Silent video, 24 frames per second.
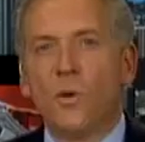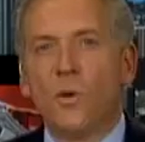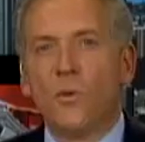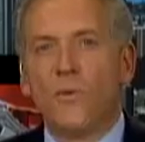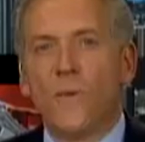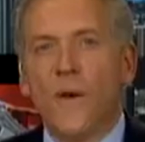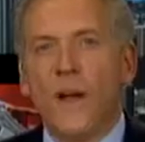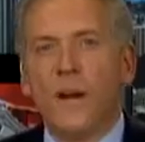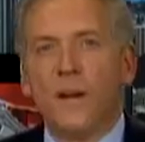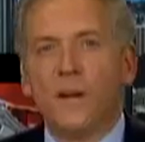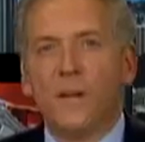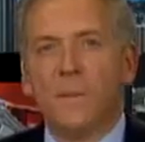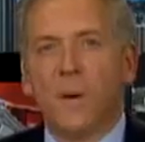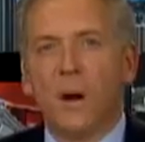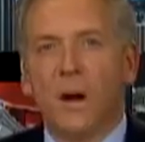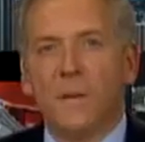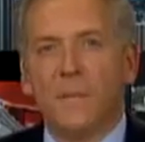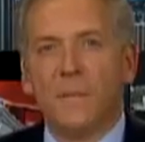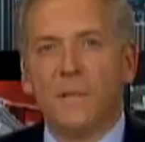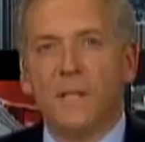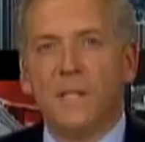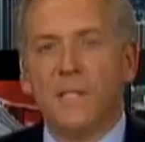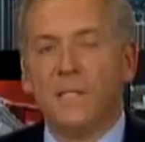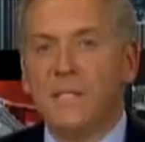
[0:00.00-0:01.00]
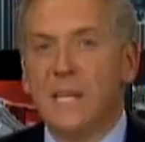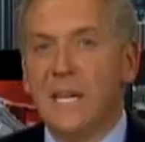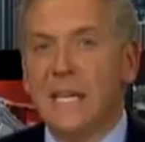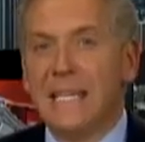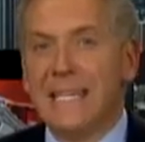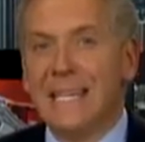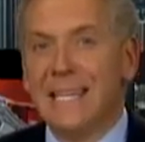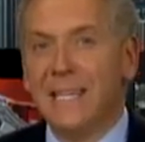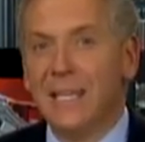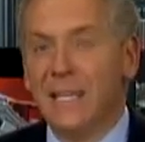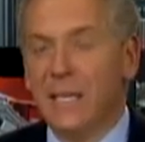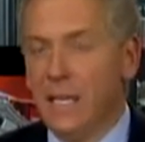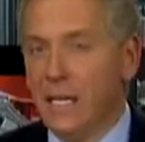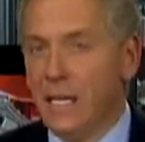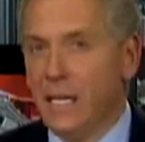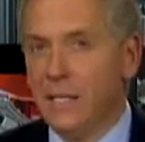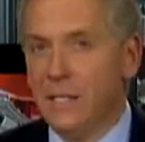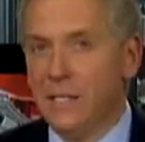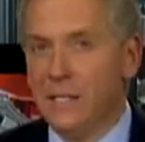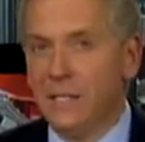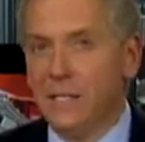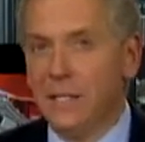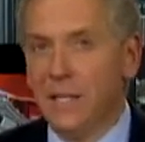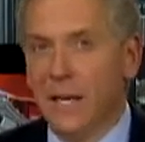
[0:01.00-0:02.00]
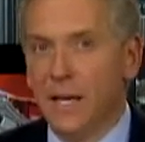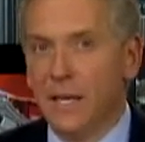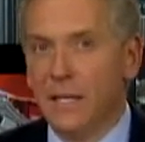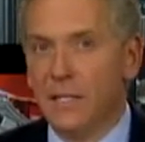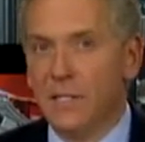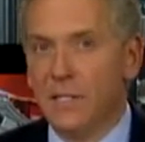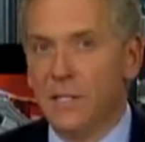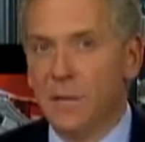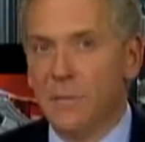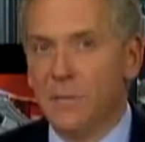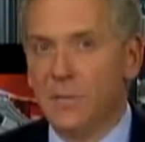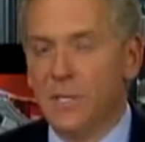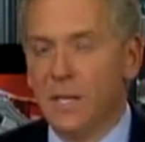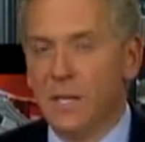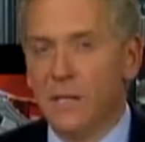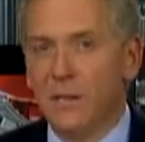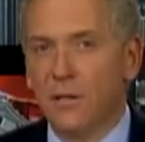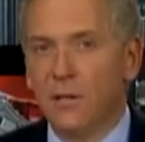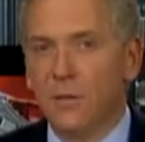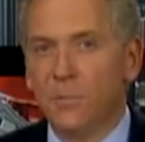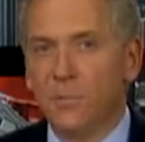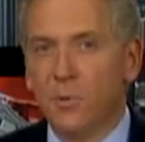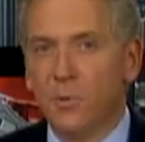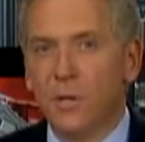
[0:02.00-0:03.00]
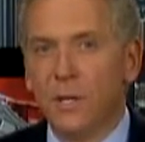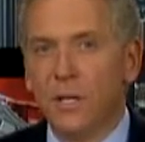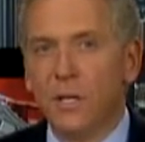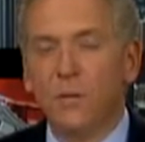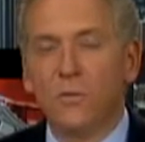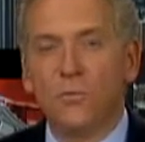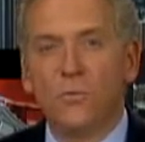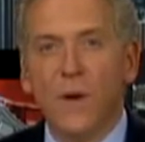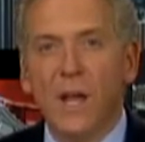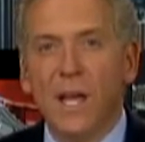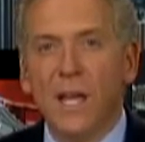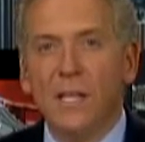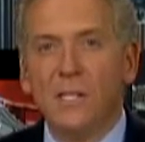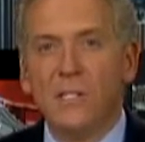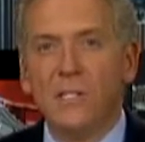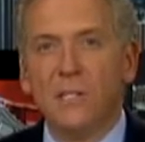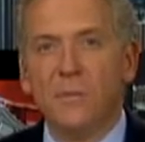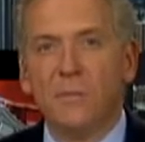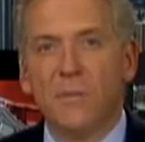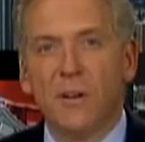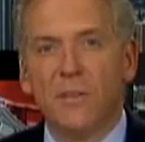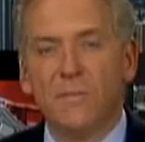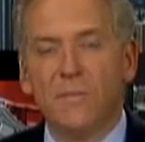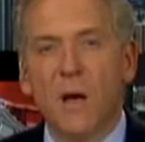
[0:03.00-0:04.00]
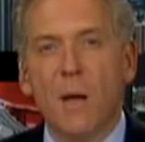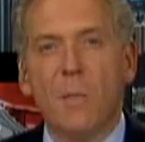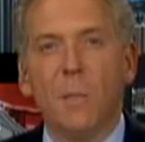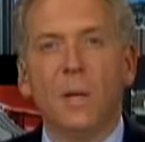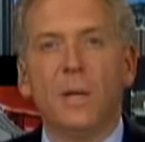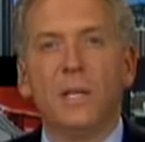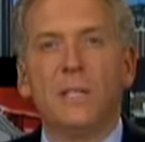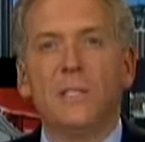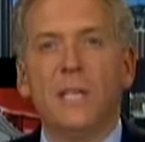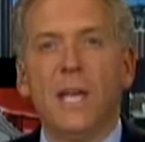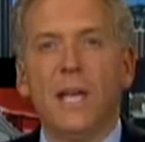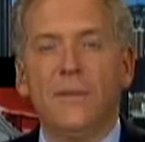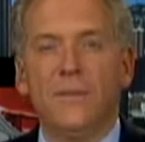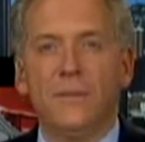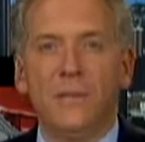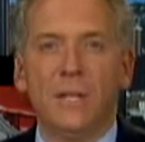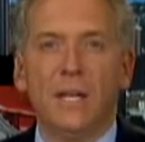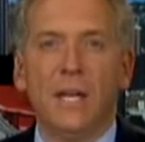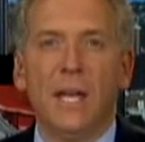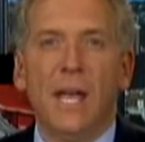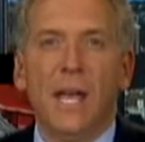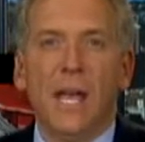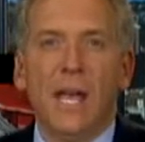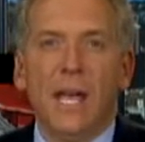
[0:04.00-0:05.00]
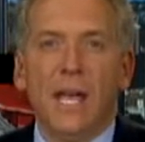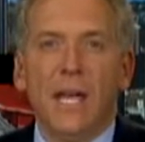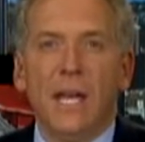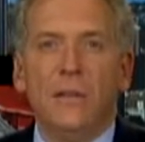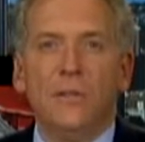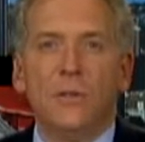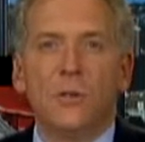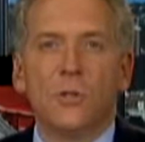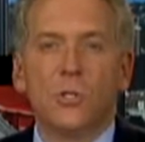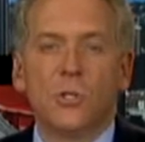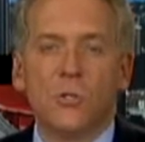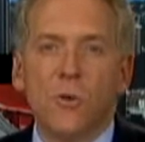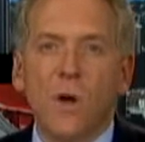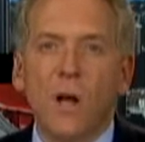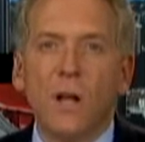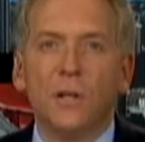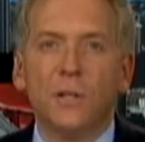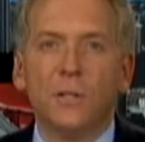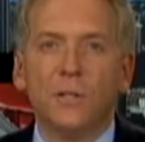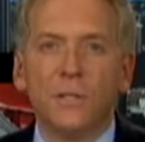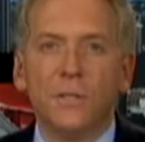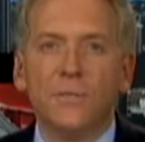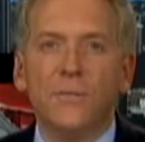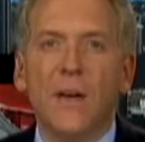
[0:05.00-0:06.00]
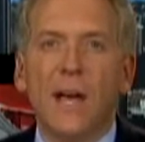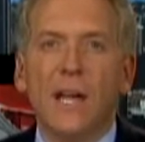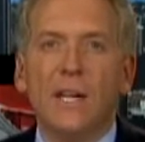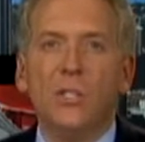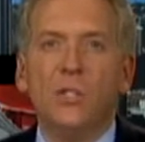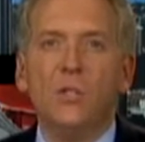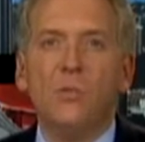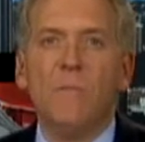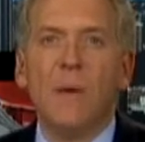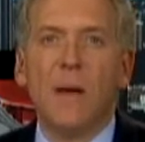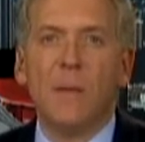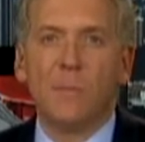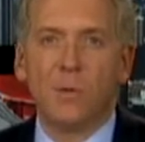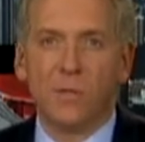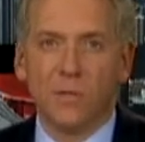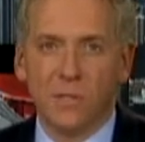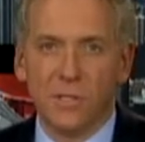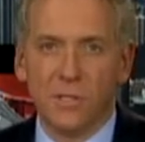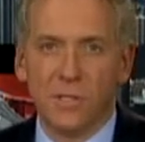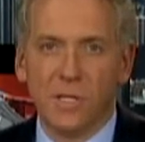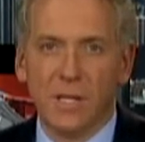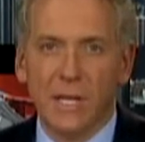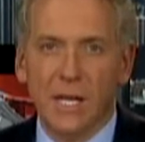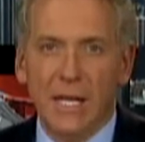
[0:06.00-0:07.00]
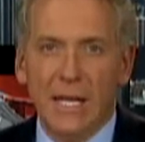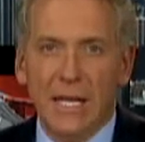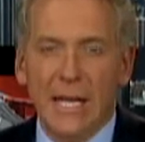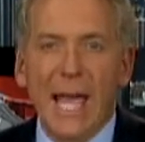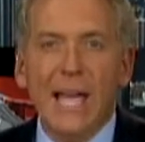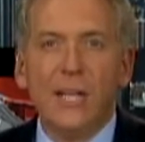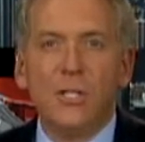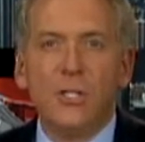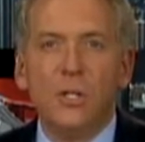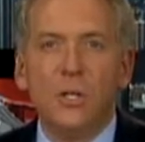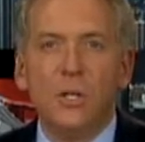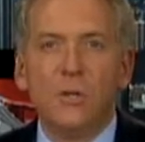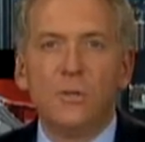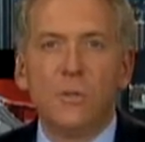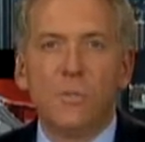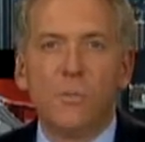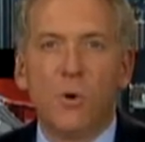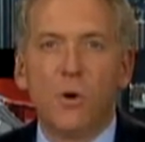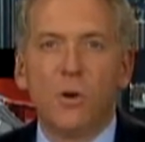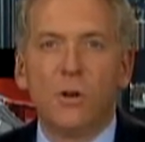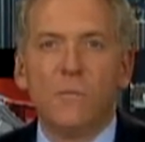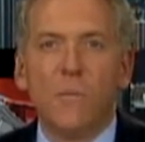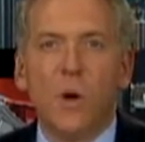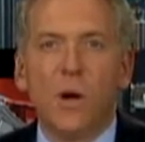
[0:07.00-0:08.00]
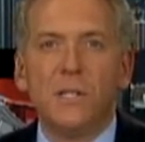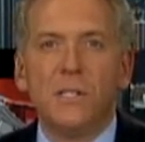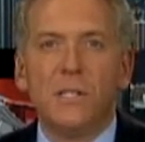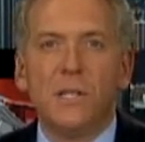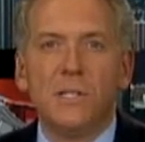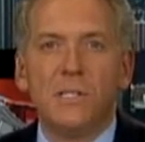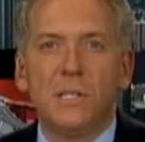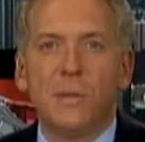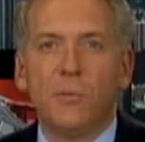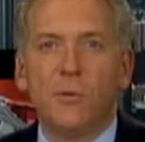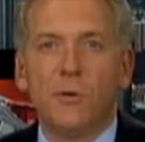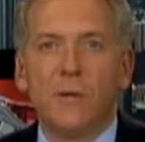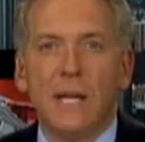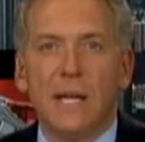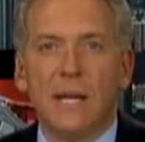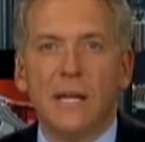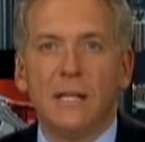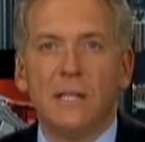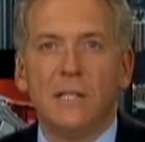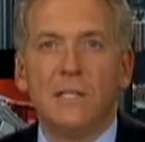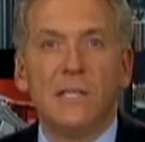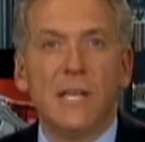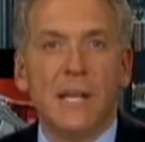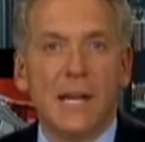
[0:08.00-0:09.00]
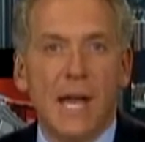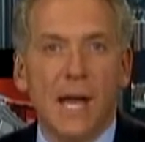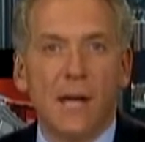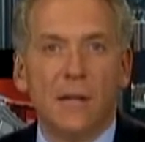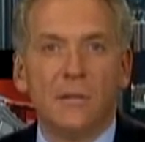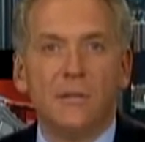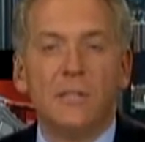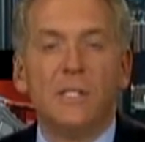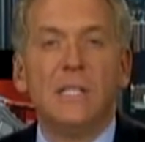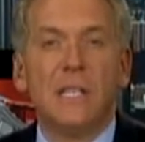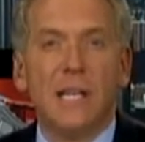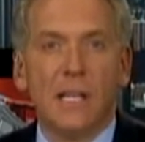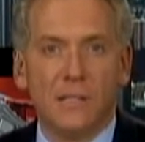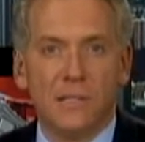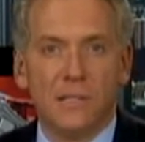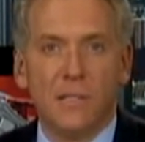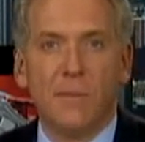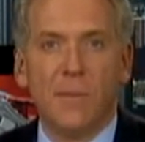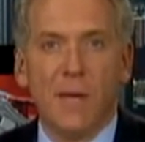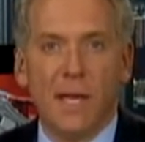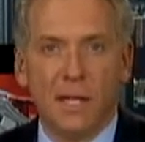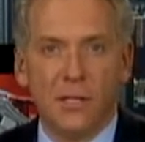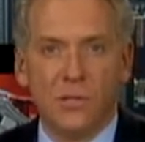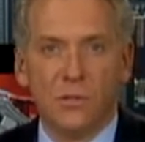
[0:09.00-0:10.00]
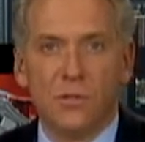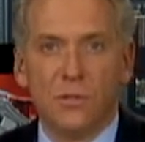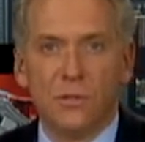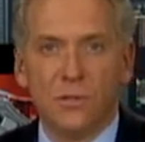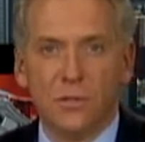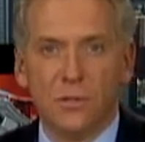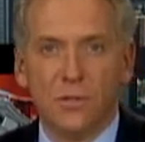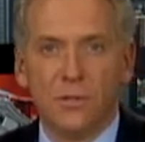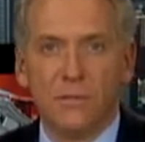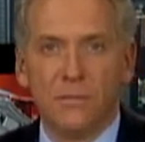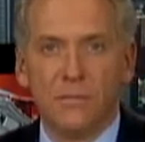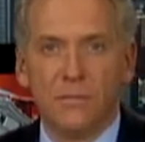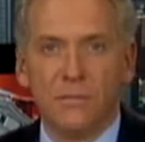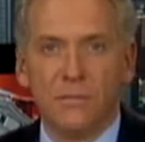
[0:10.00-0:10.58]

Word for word: Fire Department is taking heat tonight. Some say they're putting race above public safety in their struggle to find new members. Action News reporter Marcy Cipriani set out to get some answers.